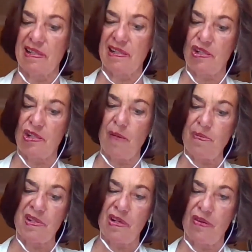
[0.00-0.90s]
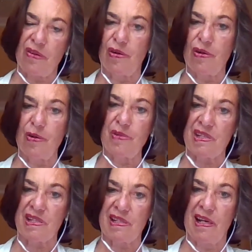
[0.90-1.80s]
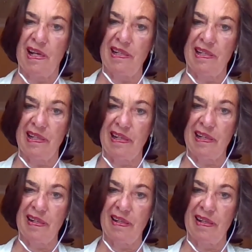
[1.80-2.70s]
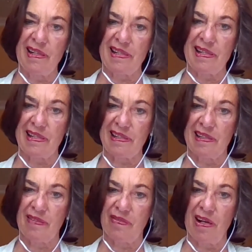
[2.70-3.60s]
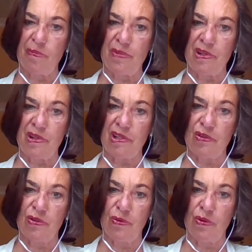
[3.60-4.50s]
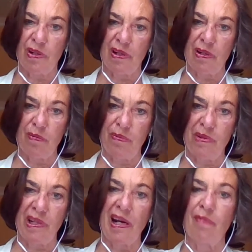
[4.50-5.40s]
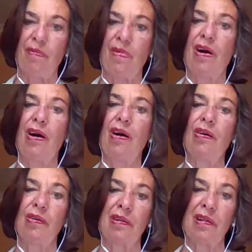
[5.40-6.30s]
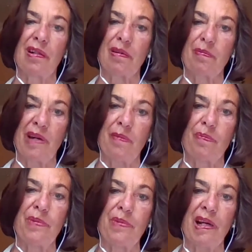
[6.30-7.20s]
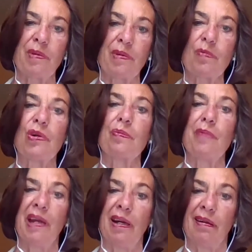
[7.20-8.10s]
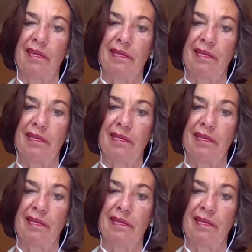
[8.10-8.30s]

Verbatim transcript: stops on the hormone side this development to become whole by becoming more male.